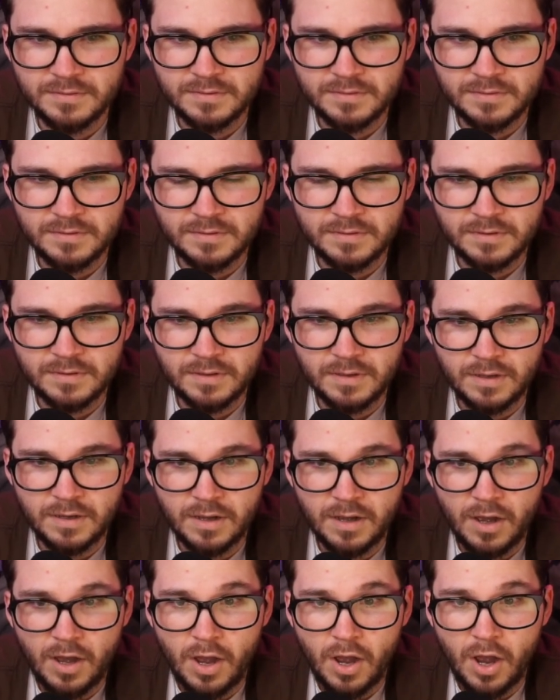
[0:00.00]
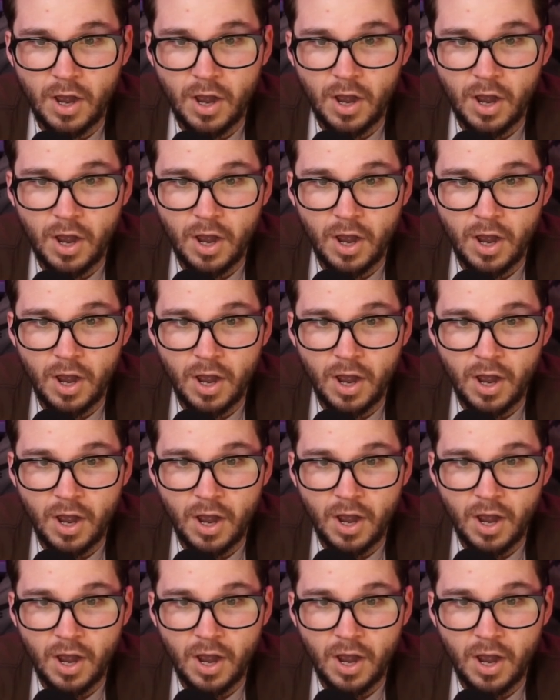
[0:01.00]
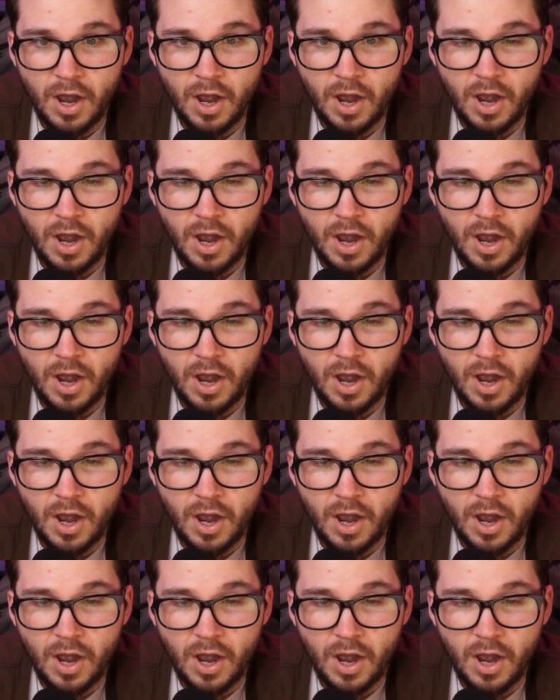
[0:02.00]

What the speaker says: (silence)